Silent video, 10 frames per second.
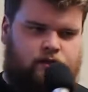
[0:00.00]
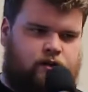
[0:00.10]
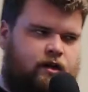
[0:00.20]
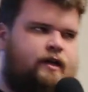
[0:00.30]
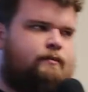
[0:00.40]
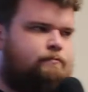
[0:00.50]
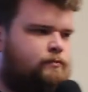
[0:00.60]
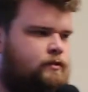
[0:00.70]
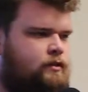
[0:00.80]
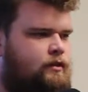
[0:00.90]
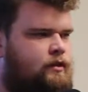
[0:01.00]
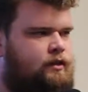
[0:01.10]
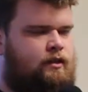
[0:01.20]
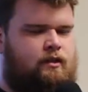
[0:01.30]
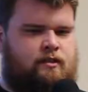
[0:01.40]
All right,
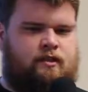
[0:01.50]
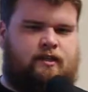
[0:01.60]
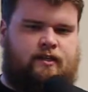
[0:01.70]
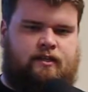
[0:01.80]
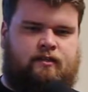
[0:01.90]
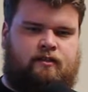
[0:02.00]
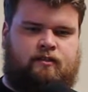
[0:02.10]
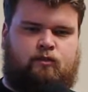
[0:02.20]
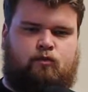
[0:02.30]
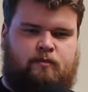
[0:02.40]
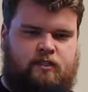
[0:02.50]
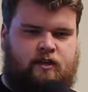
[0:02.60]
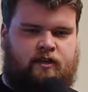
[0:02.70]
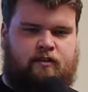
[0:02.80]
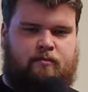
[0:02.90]
today we'll be
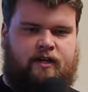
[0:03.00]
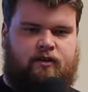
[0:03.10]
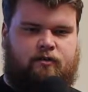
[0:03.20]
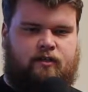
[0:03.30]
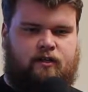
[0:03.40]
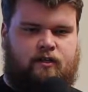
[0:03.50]
talking about